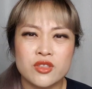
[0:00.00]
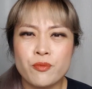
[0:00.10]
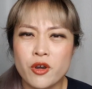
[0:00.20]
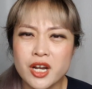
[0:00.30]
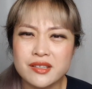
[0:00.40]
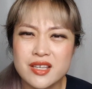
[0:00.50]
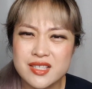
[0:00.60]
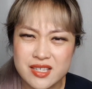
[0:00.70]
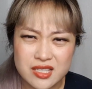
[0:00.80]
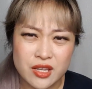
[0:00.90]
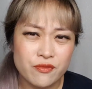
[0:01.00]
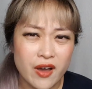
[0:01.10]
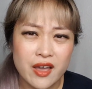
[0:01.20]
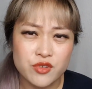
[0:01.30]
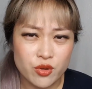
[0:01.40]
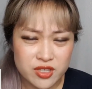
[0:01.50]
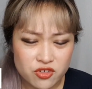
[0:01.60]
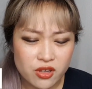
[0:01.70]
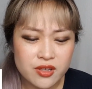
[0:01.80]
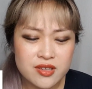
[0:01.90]
The product is 65
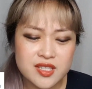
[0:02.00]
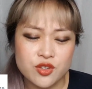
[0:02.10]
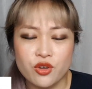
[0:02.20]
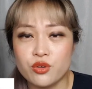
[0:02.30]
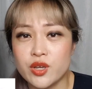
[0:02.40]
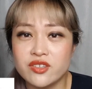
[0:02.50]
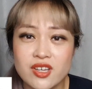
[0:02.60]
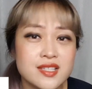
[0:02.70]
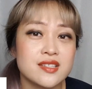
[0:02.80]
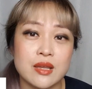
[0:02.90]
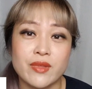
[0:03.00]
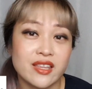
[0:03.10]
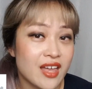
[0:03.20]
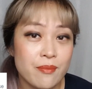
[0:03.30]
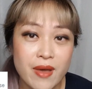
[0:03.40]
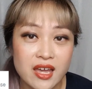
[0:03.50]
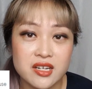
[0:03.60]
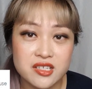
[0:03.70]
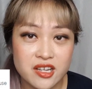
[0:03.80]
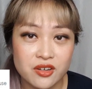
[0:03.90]
US dollars so it doesn't seem like that
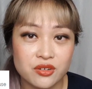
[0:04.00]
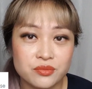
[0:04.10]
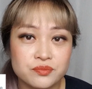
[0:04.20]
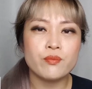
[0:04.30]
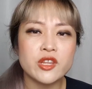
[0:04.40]
bad a deal.